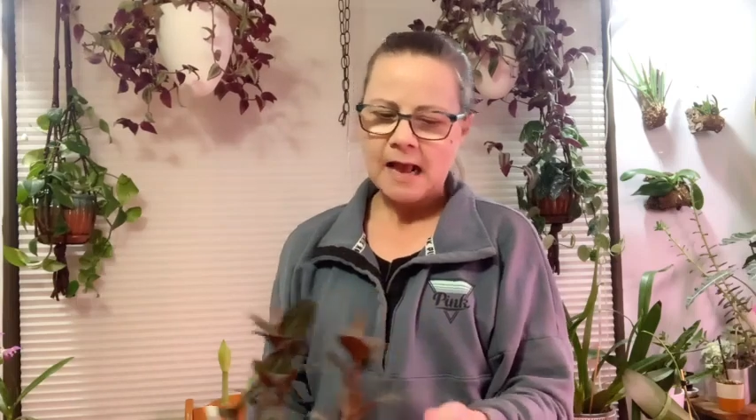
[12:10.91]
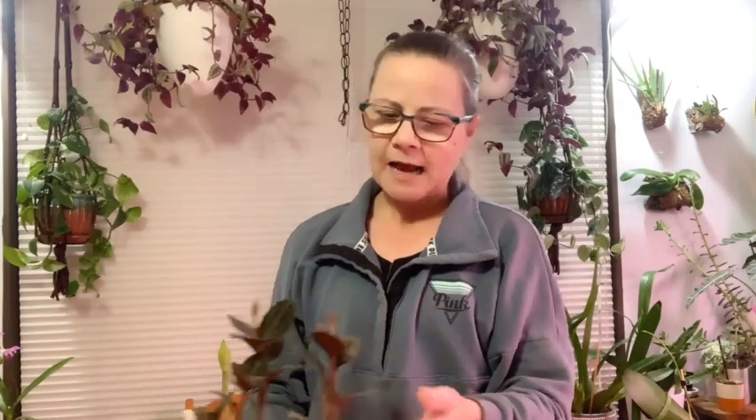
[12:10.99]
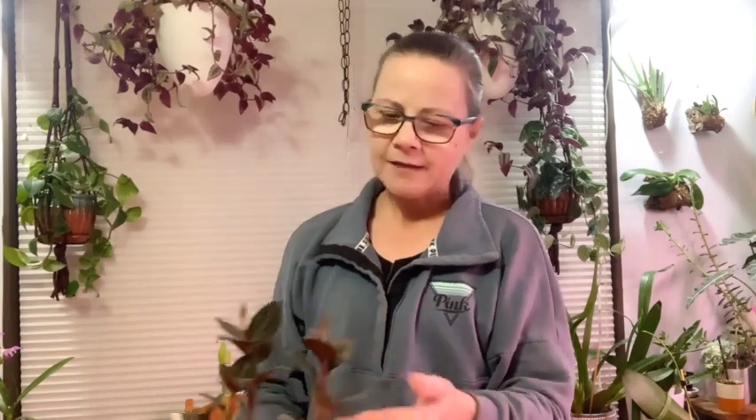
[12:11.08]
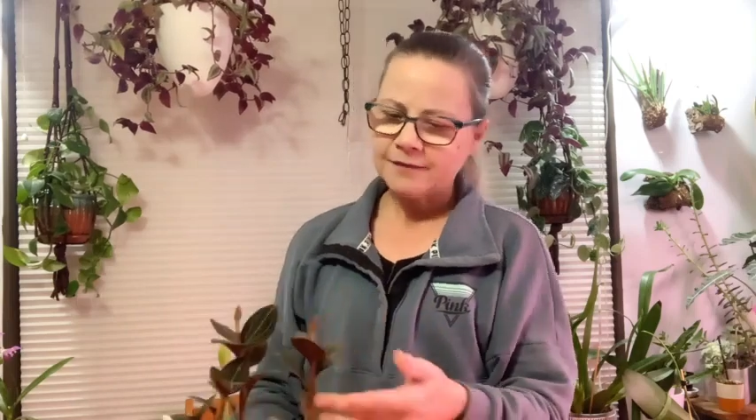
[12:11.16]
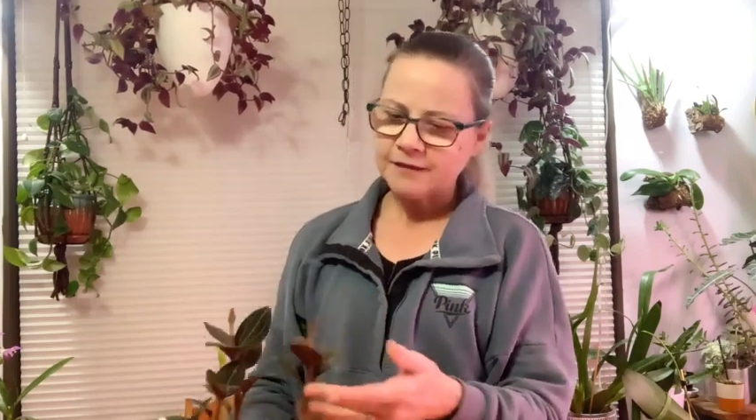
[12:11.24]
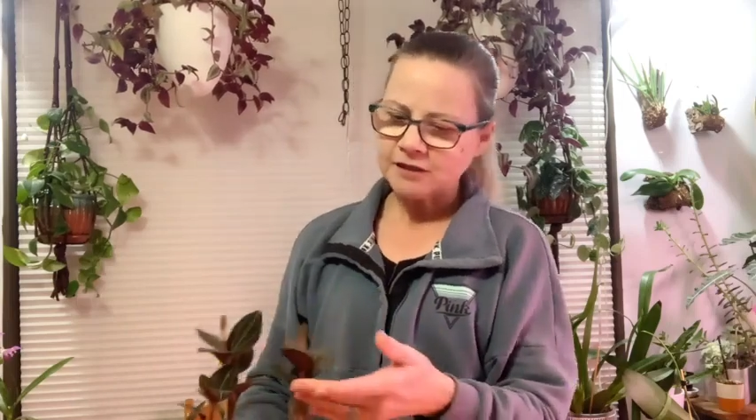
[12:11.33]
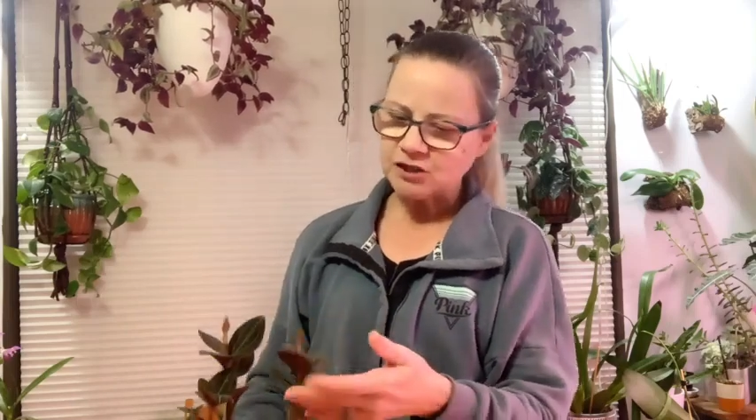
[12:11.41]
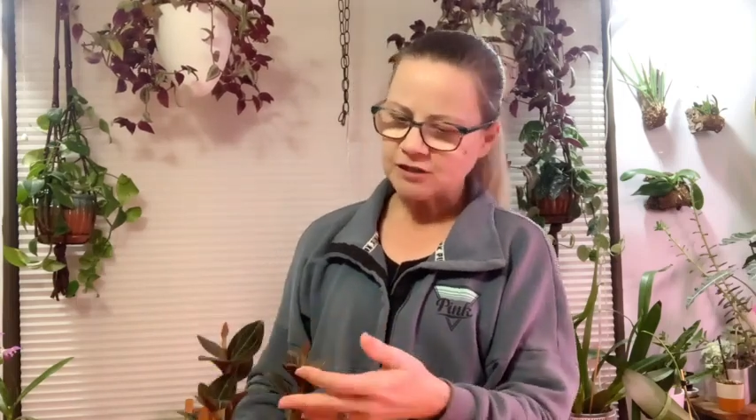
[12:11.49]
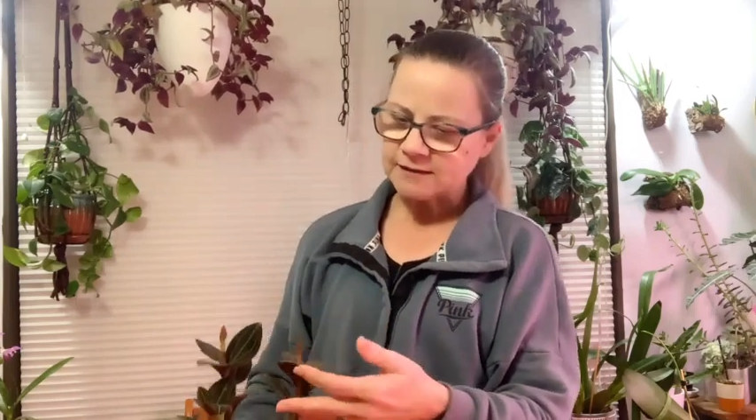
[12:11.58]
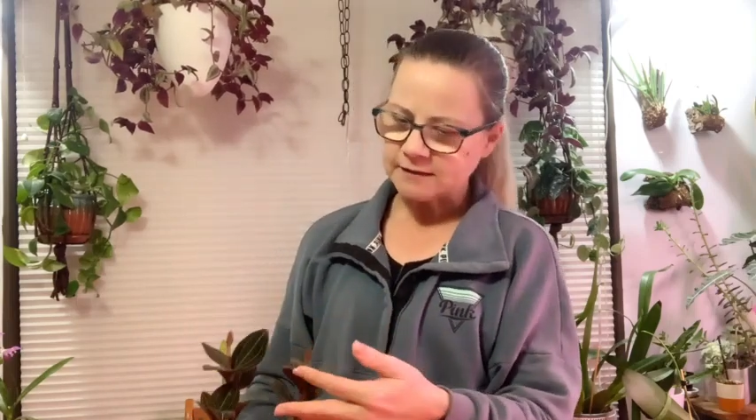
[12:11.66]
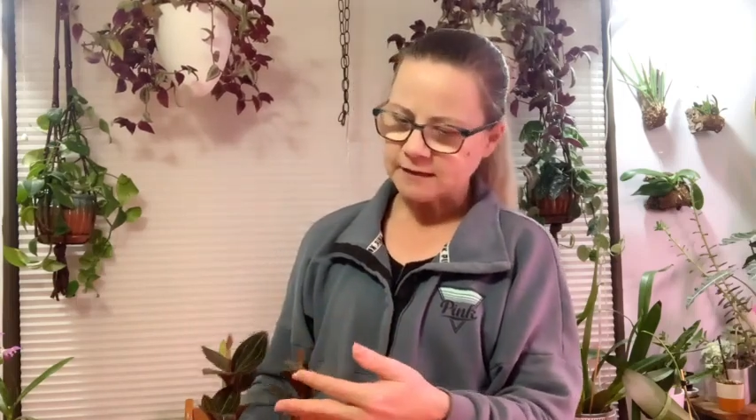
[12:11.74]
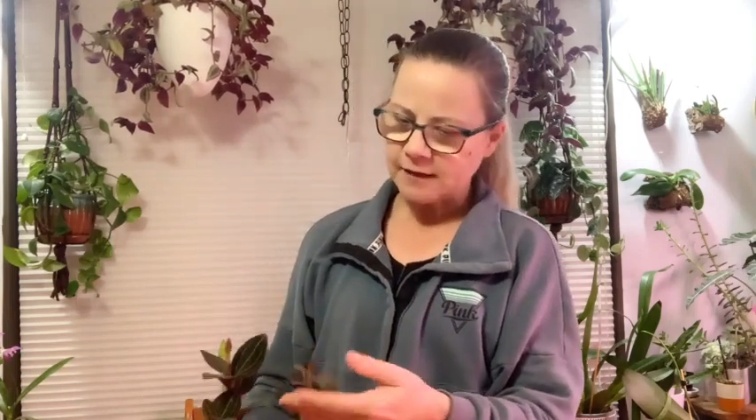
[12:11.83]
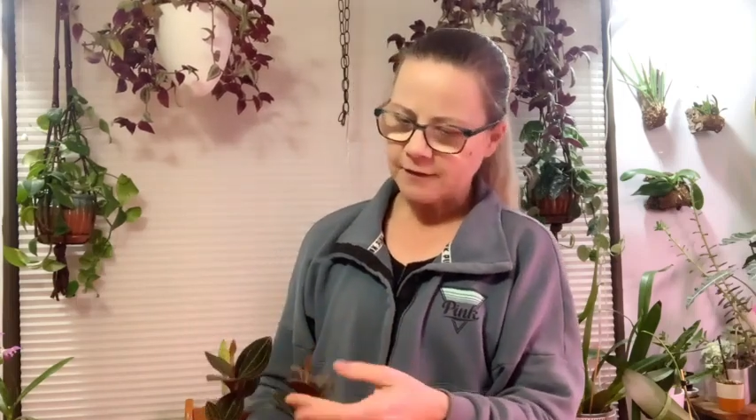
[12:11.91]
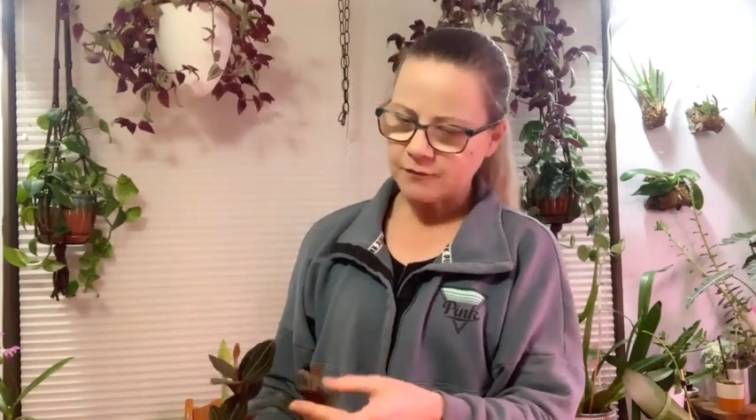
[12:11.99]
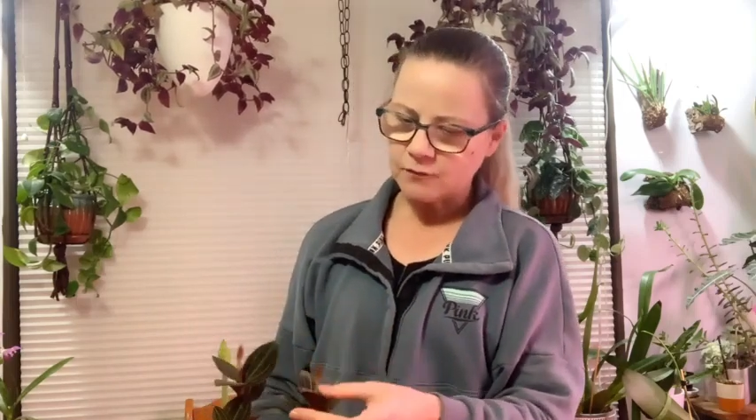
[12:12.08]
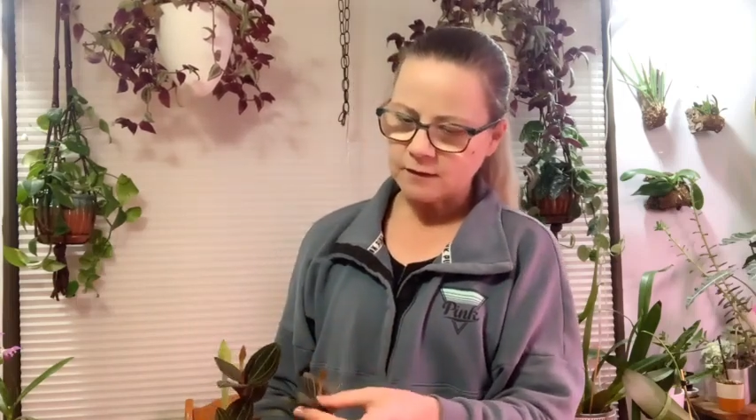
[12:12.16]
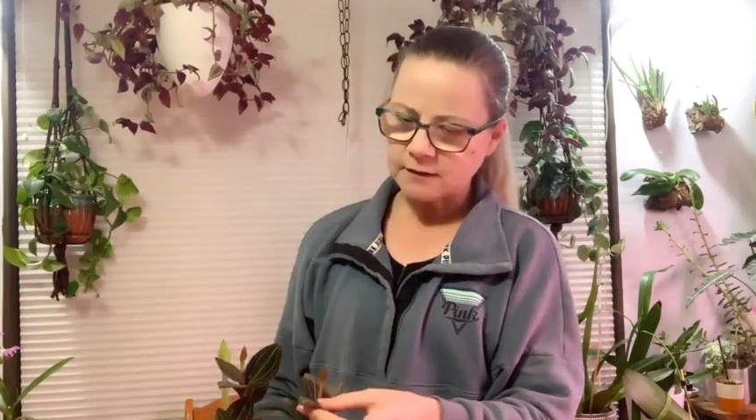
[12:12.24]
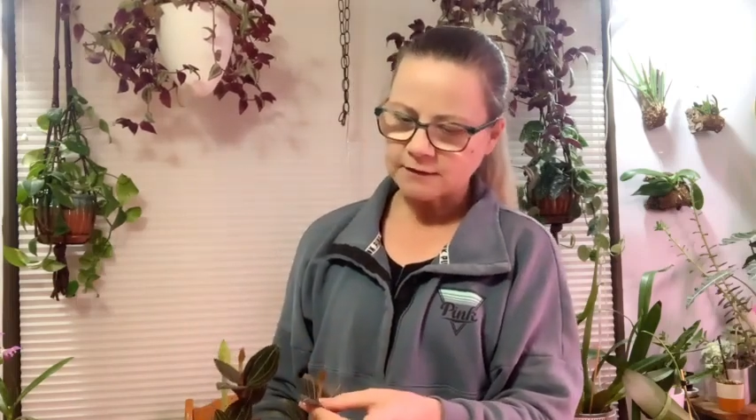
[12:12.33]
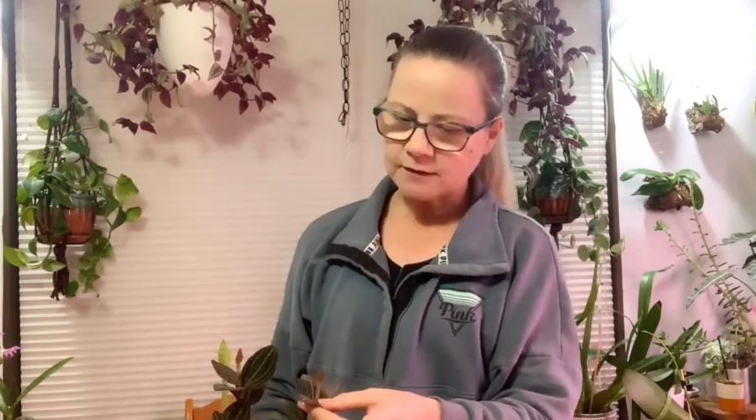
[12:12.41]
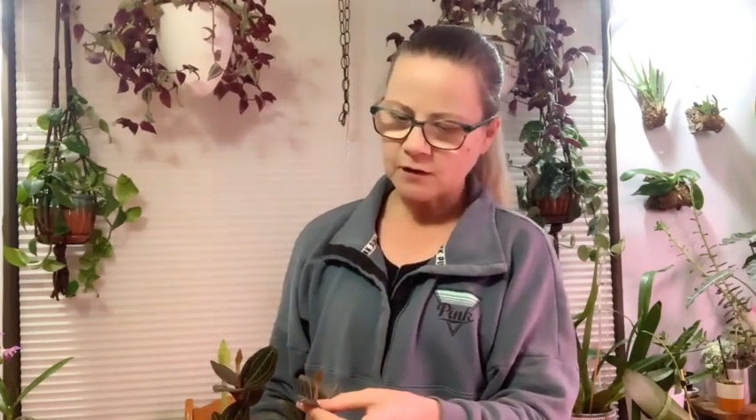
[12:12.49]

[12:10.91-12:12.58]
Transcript: I think she's the other one because